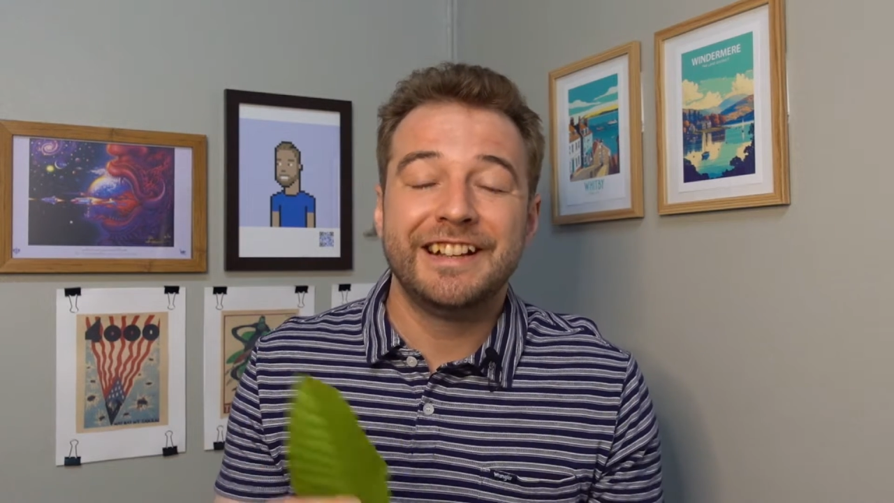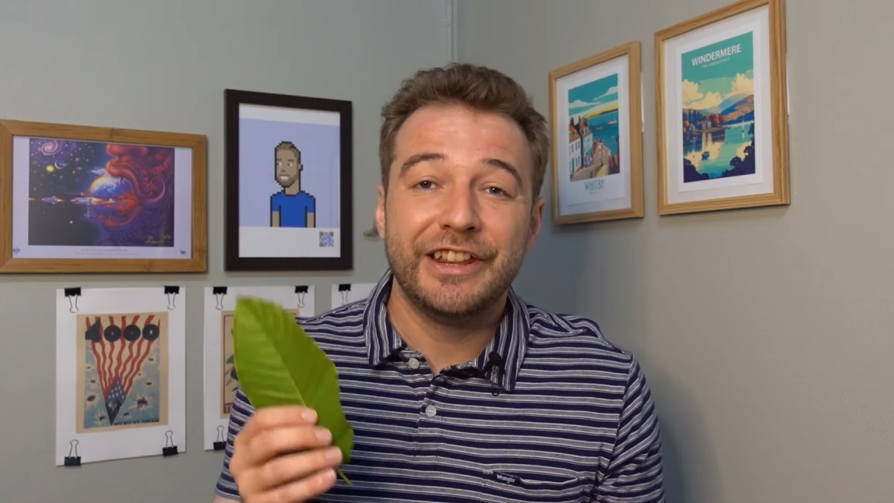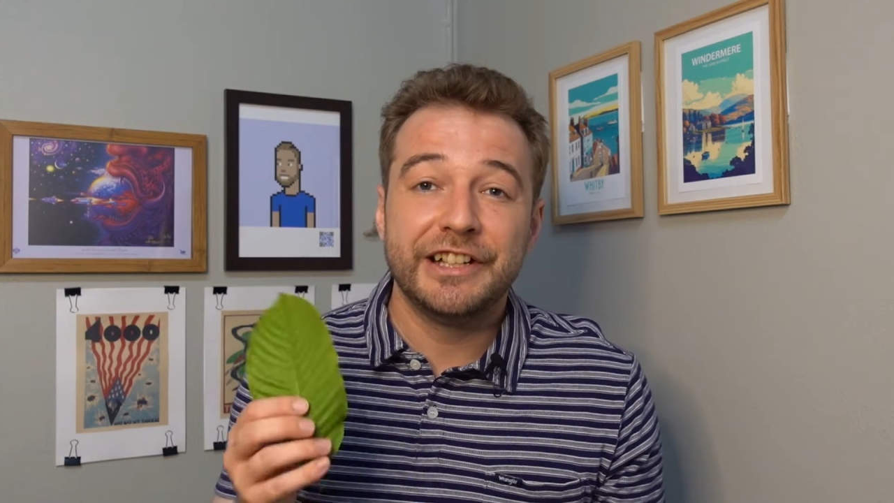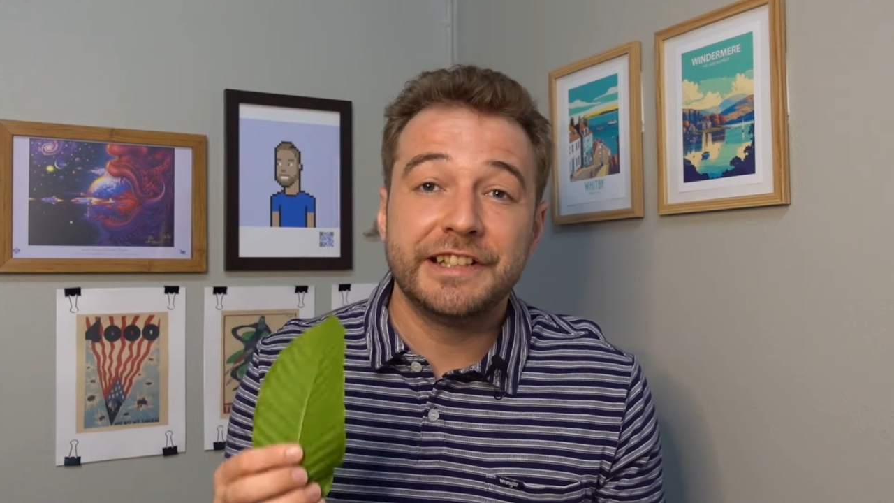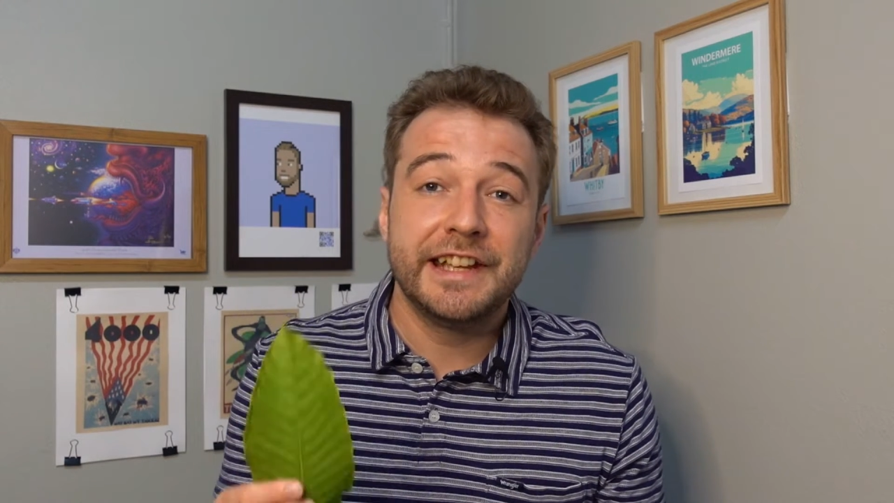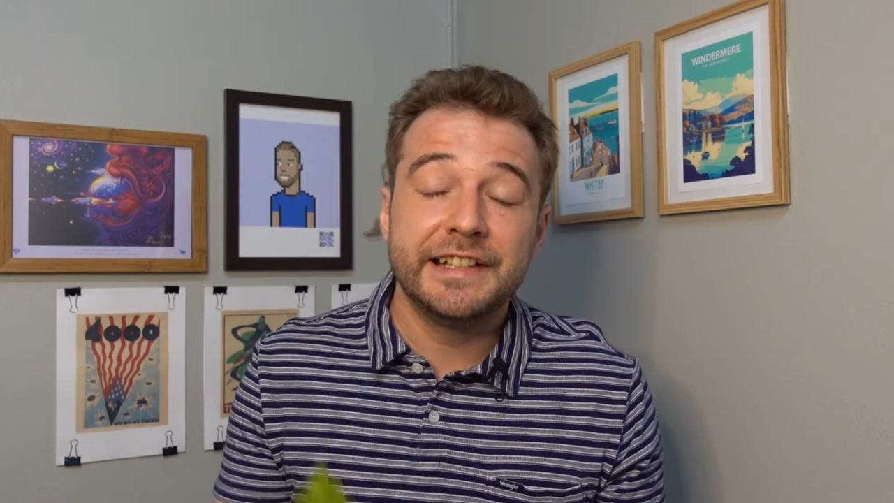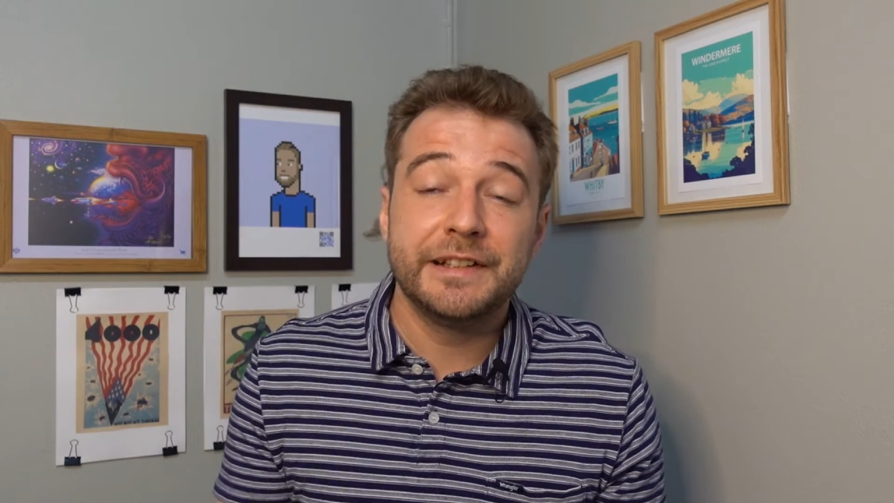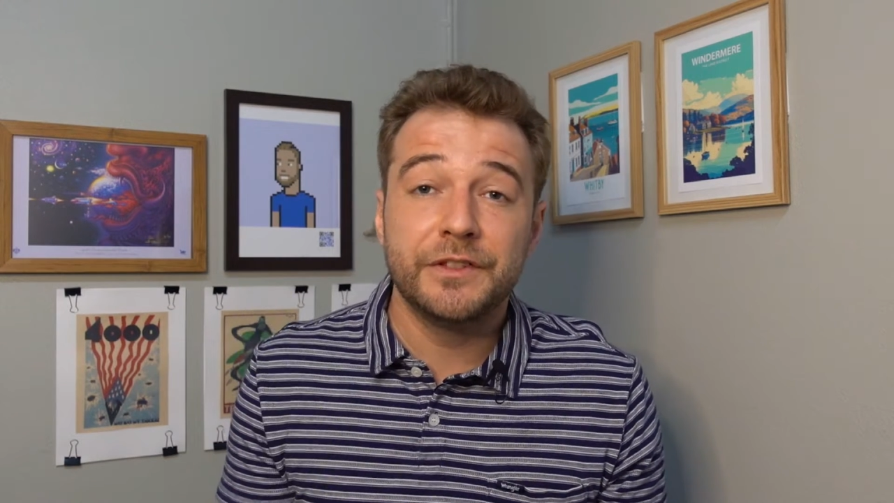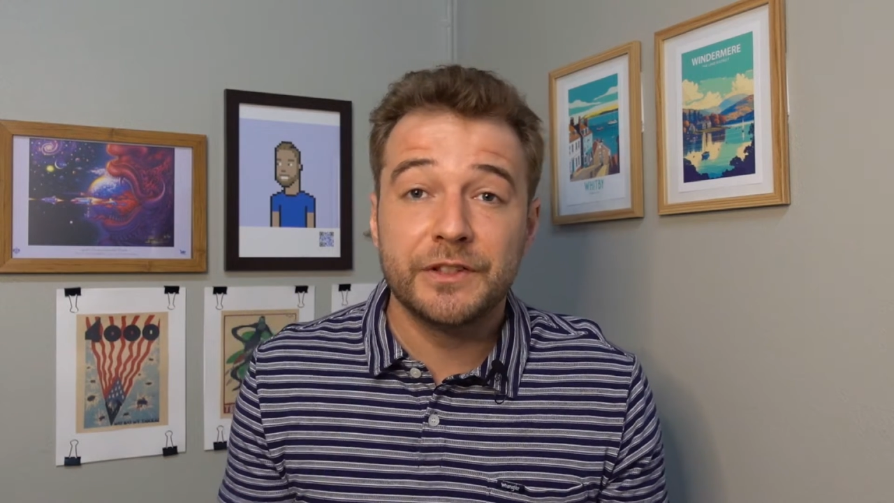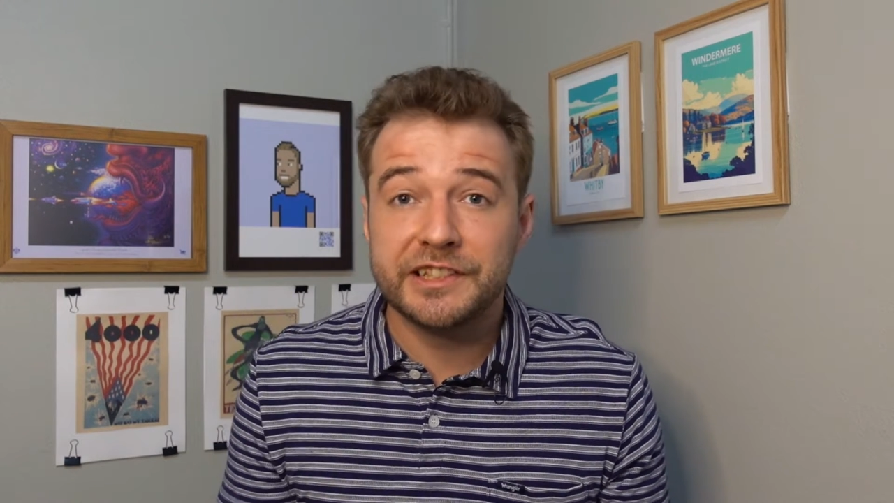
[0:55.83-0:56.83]
that's
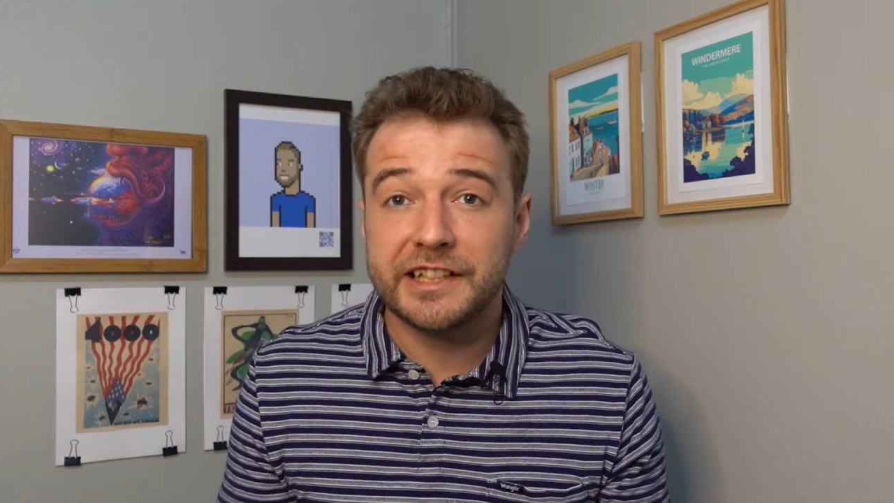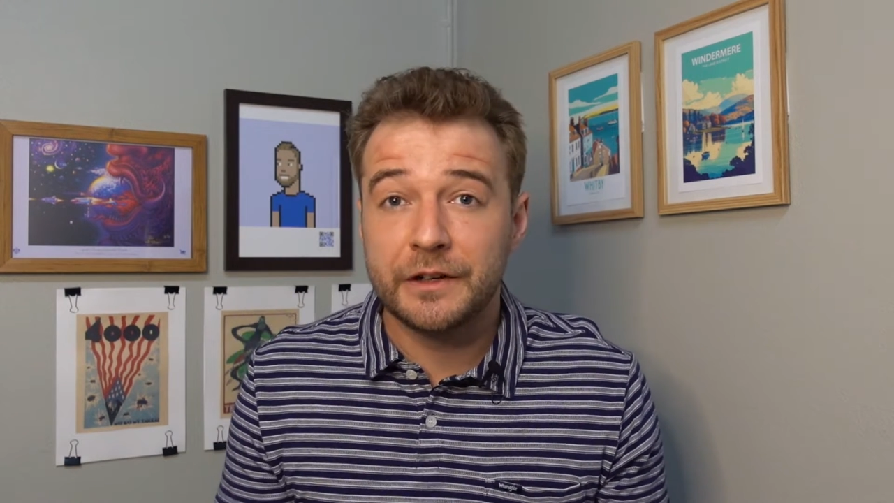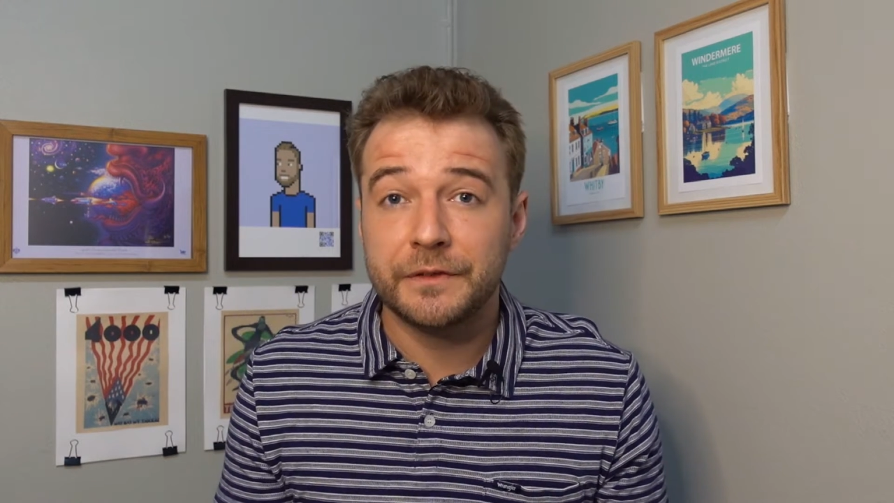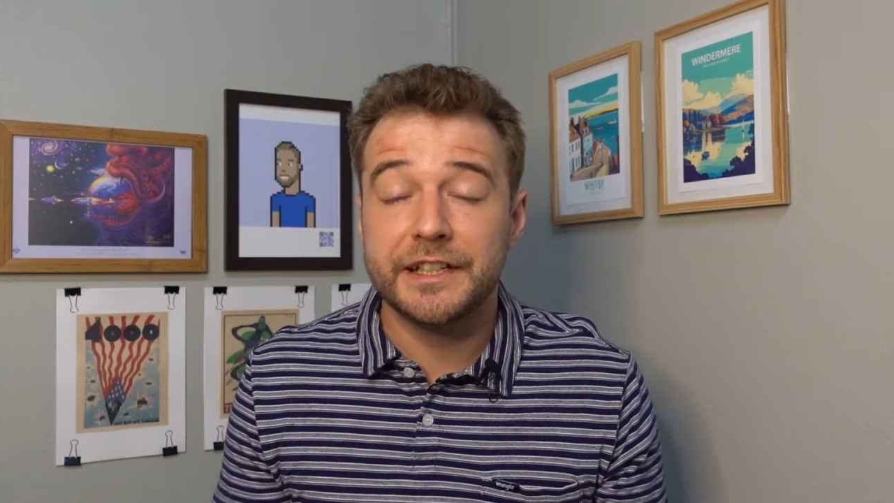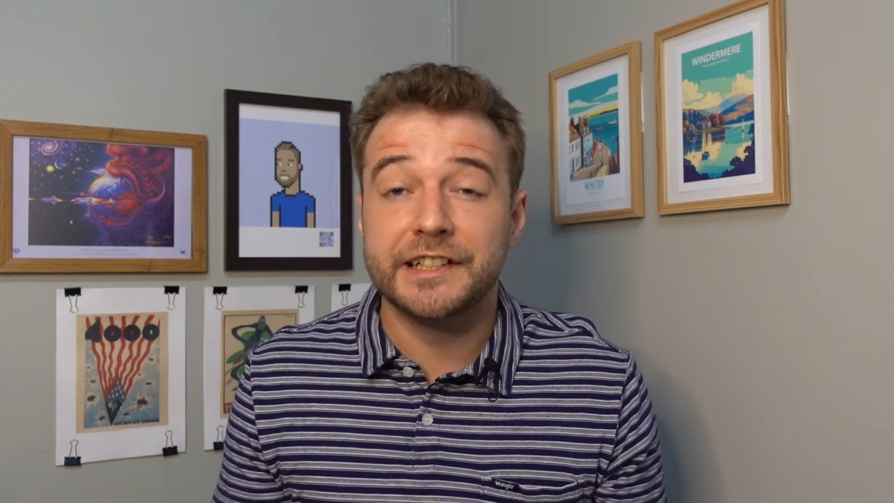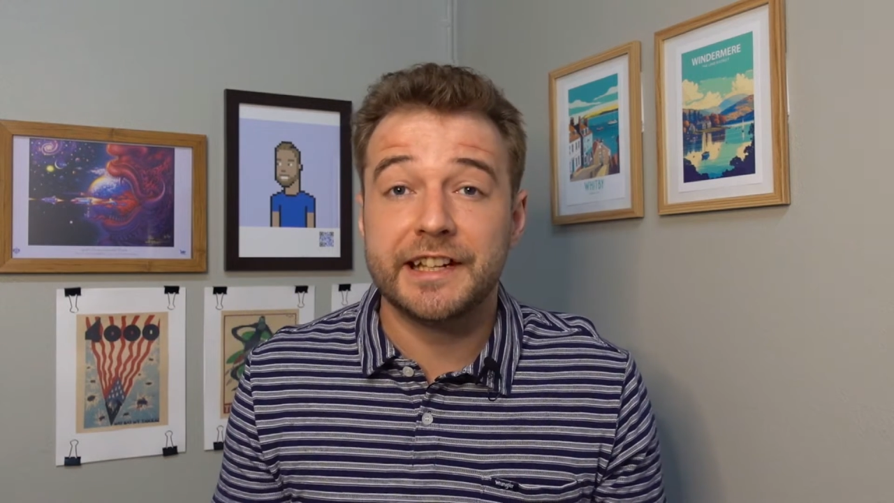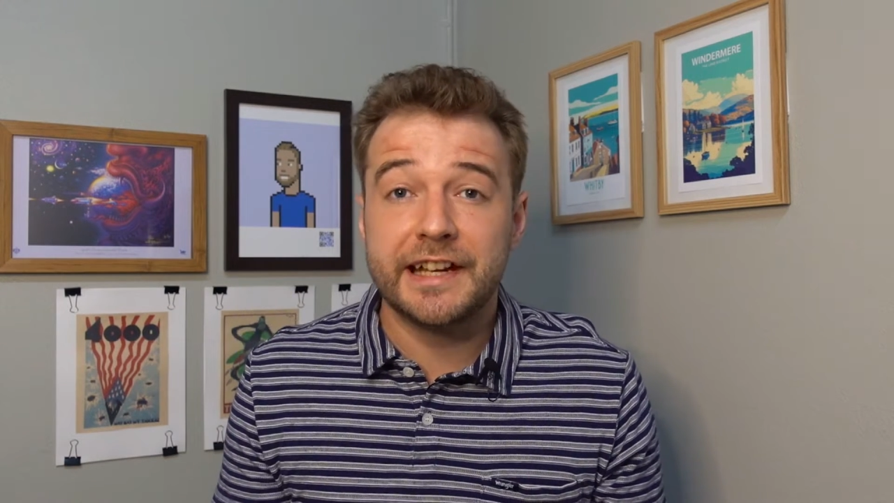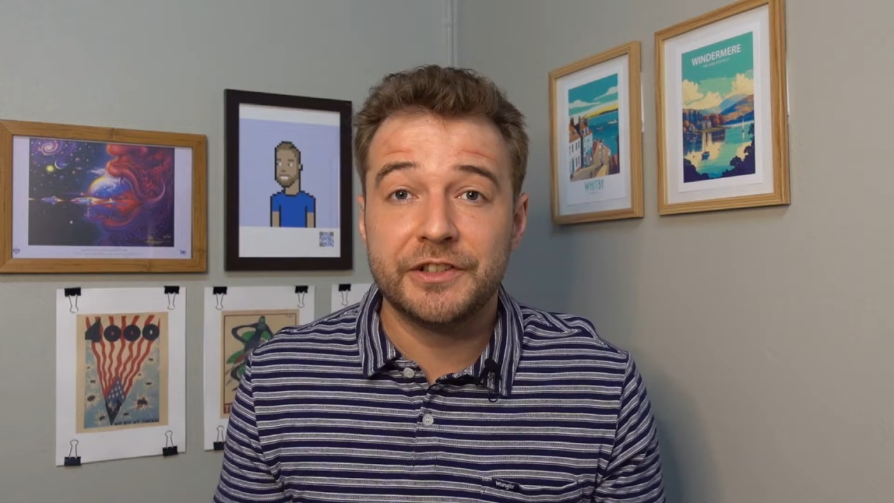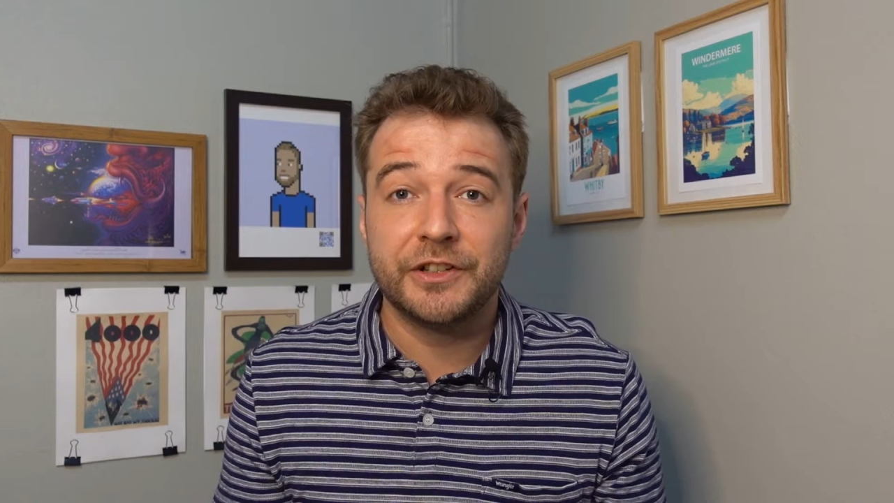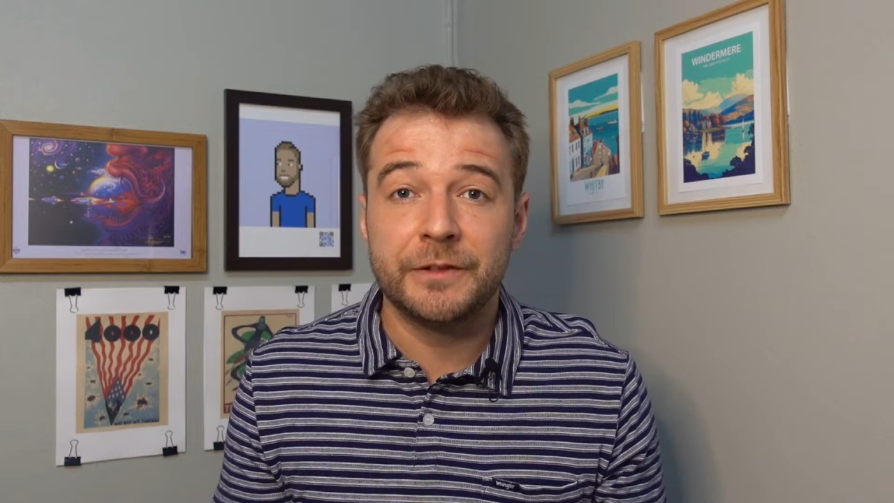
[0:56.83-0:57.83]
native to Southeast
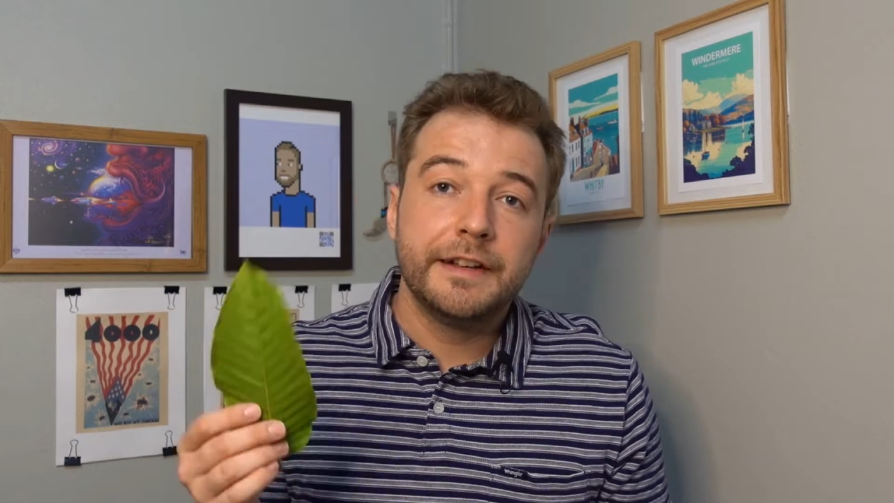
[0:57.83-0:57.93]
Asia.